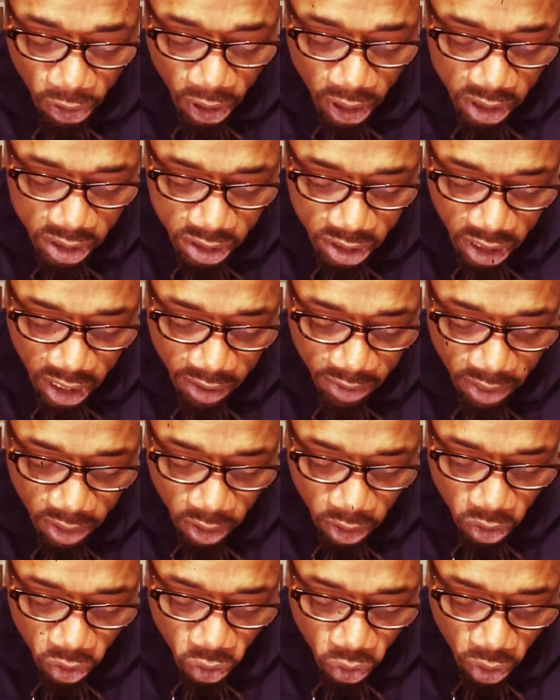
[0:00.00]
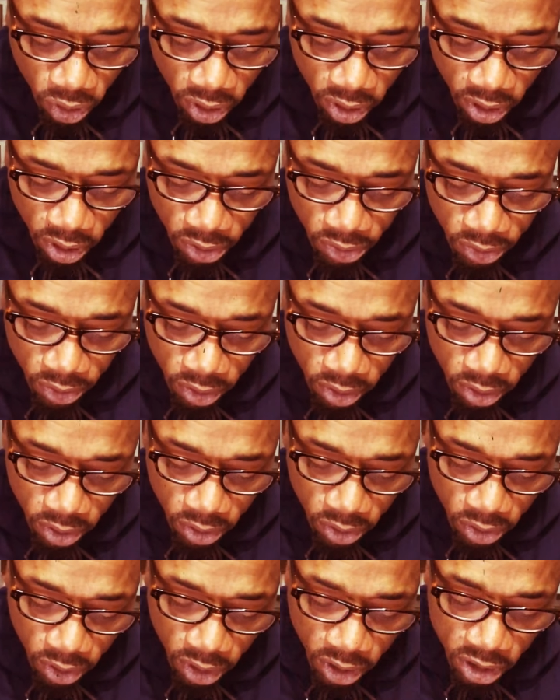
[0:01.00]
Thus saith the Lord,
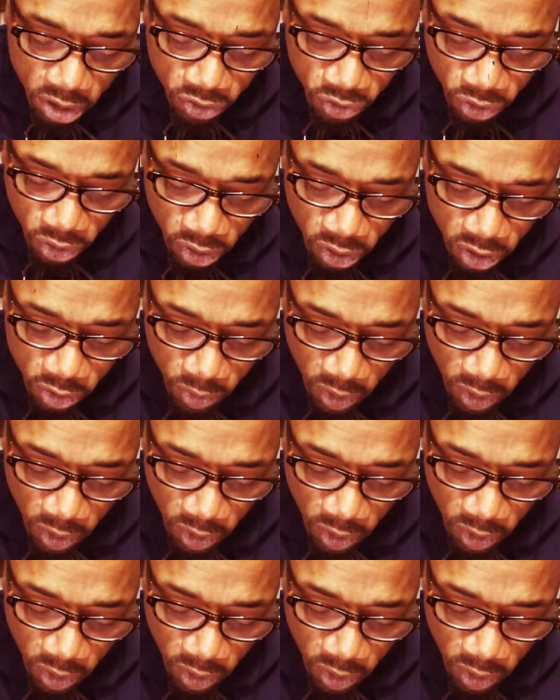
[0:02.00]
Israel